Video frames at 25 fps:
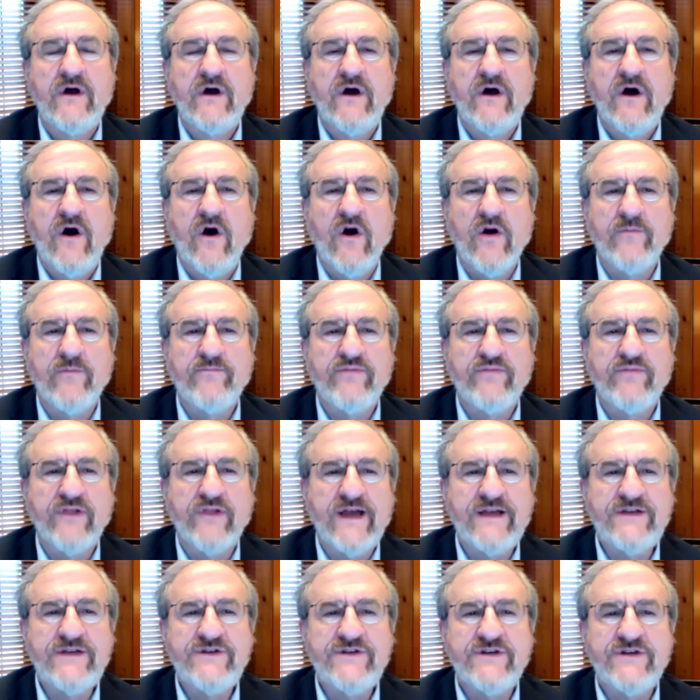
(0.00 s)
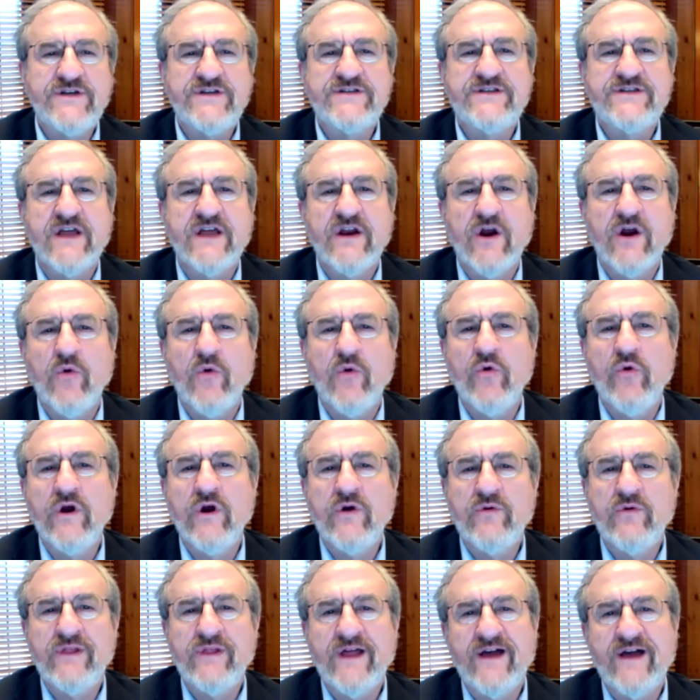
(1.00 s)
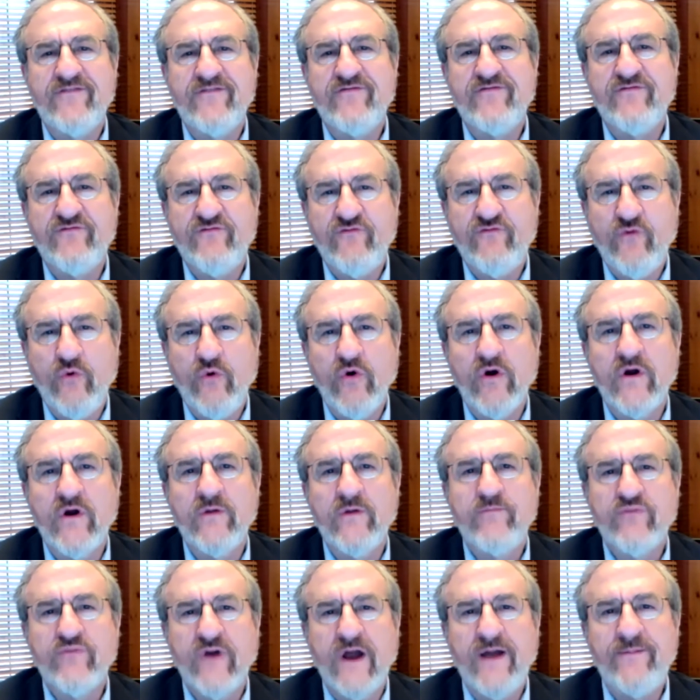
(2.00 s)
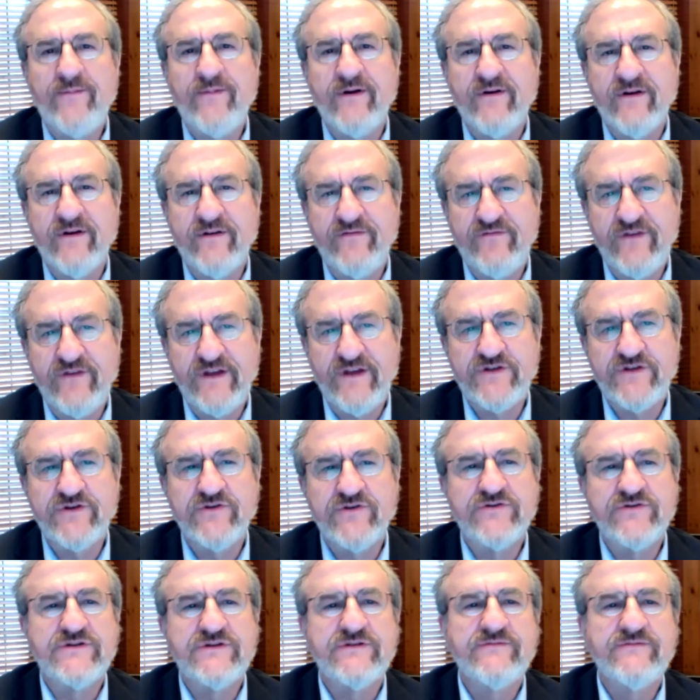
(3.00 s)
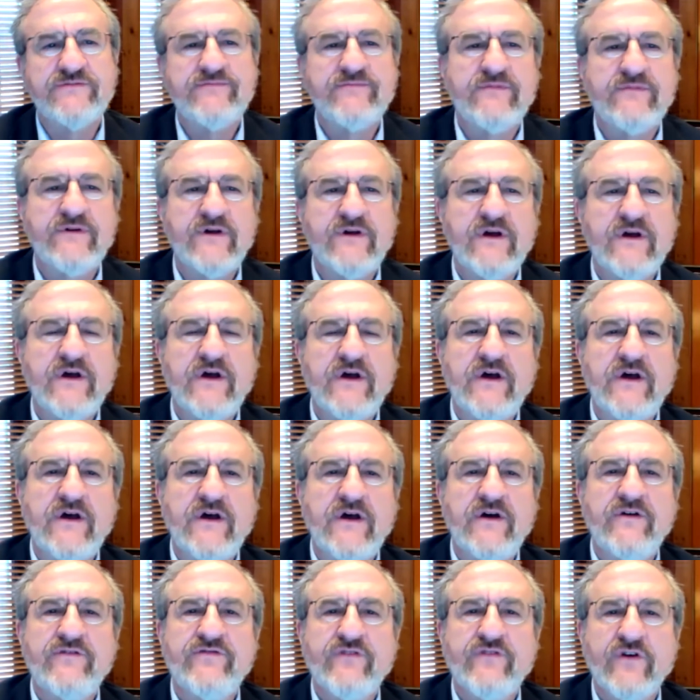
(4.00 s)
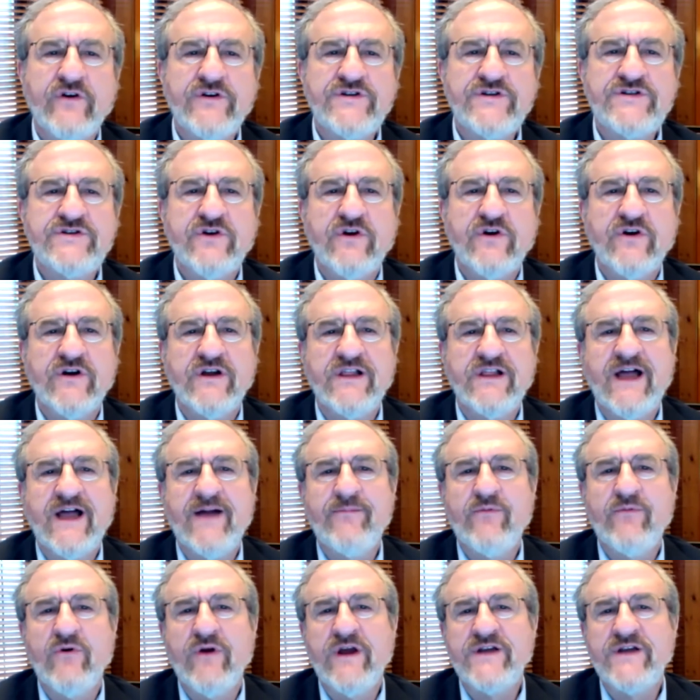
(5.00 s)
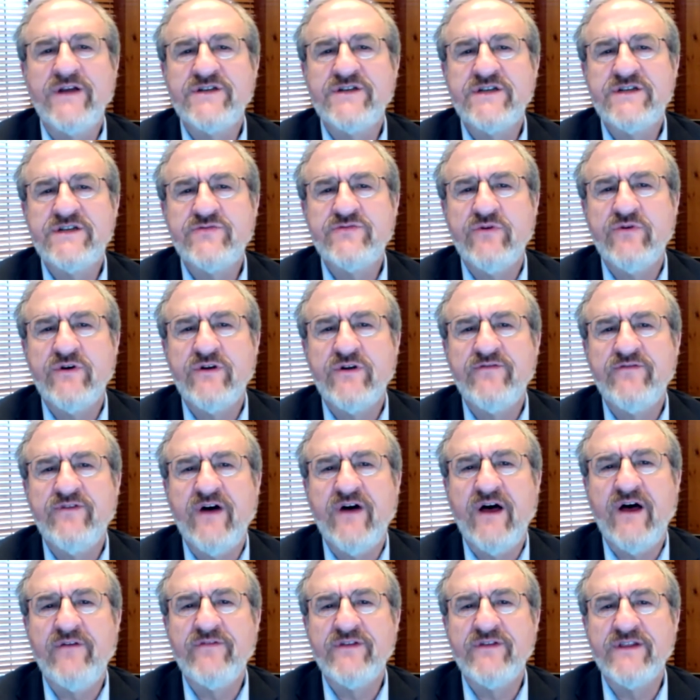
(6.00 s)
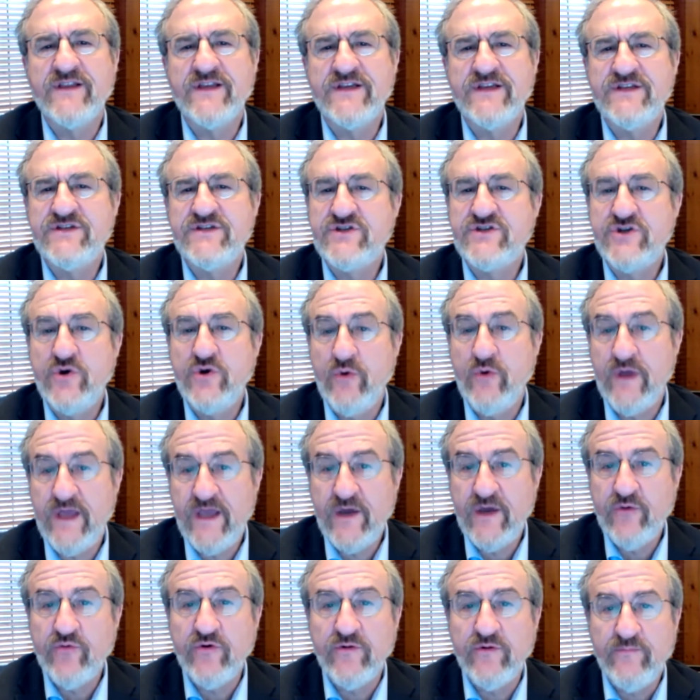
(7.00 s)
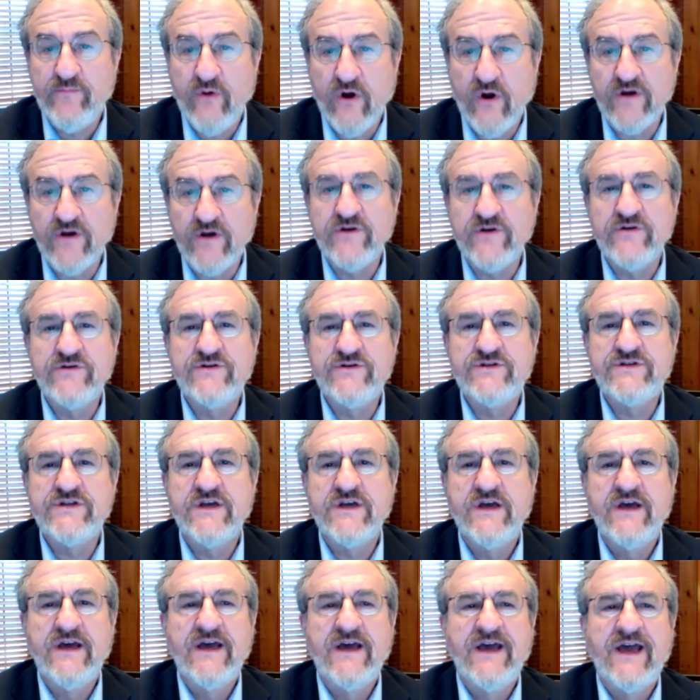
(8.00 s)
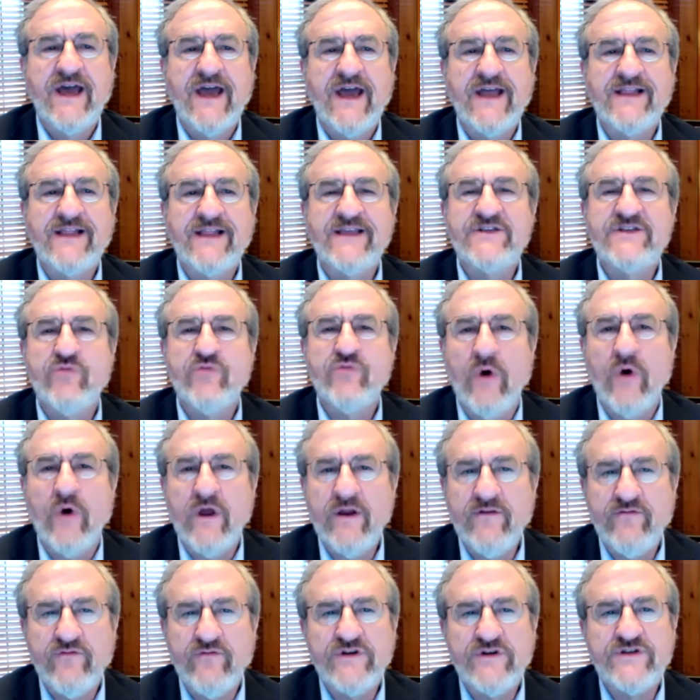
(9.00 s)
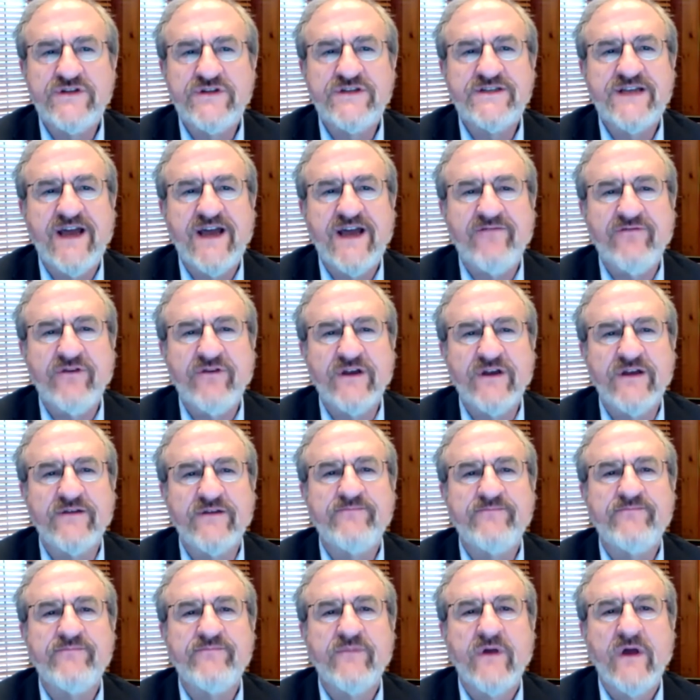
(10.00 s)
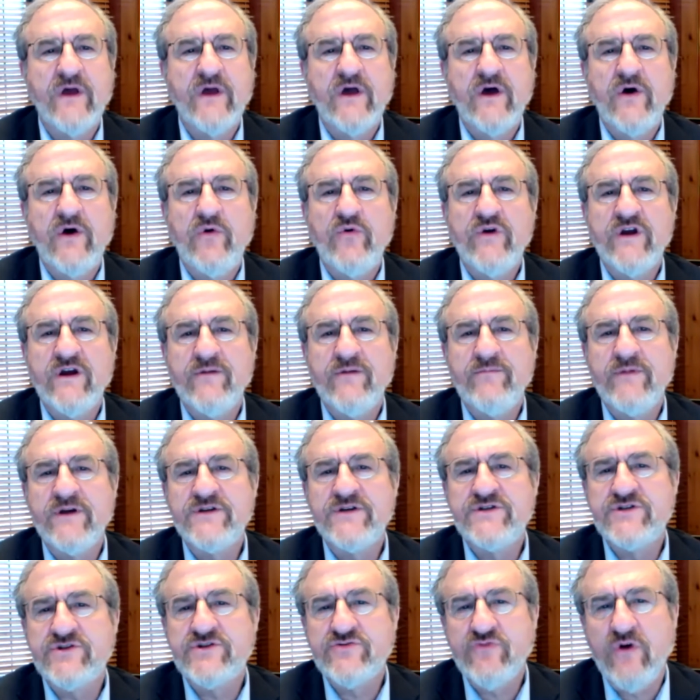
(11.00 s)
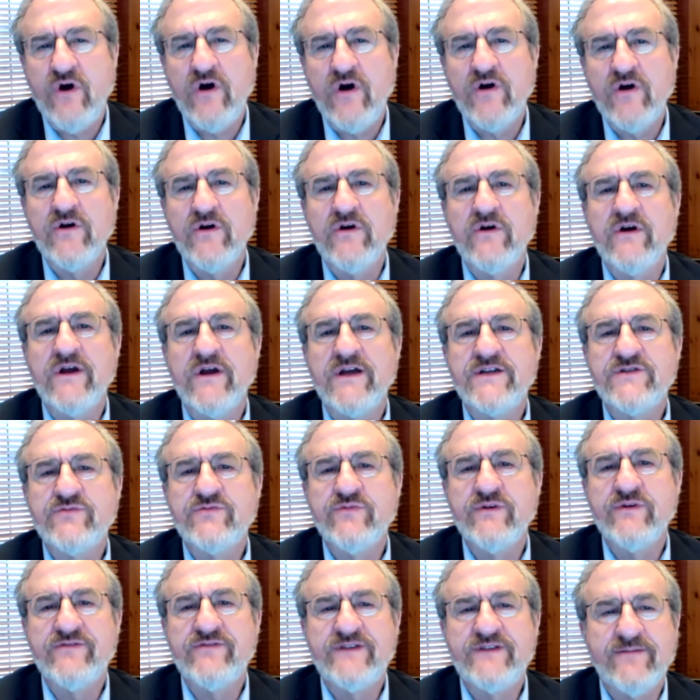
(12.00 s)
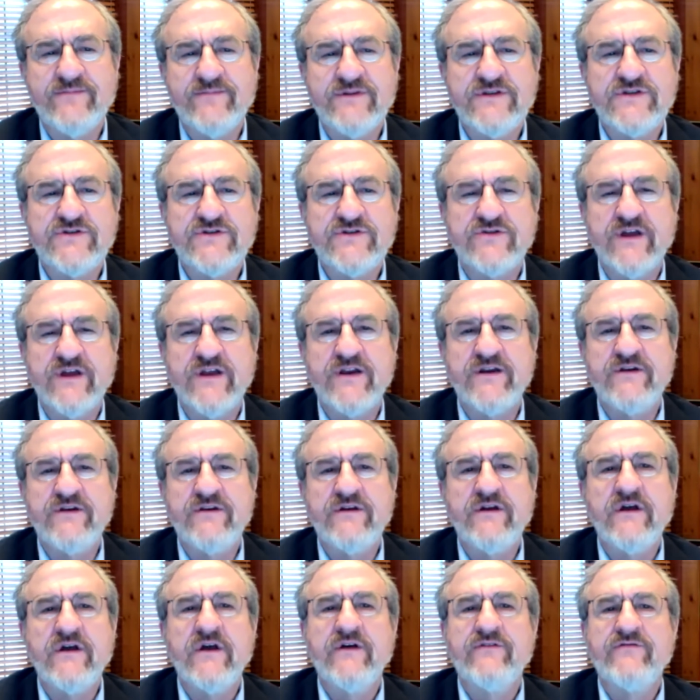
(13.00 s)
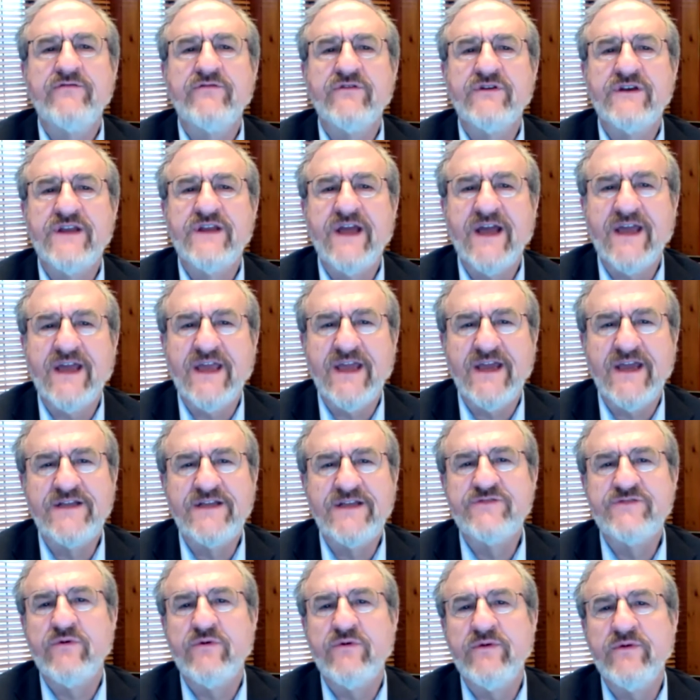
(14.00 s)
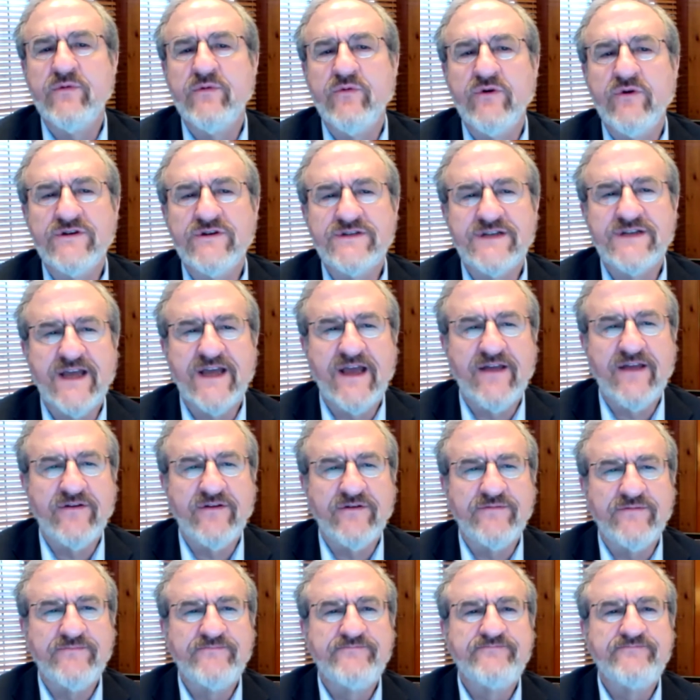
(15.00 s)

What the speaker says: Our pledge is that our work will have 4 primary features. First, our collaborations will involve at least 2 equal partners, at least one of which is African. We are much stronger, as we've demonstrated for decades when we work together.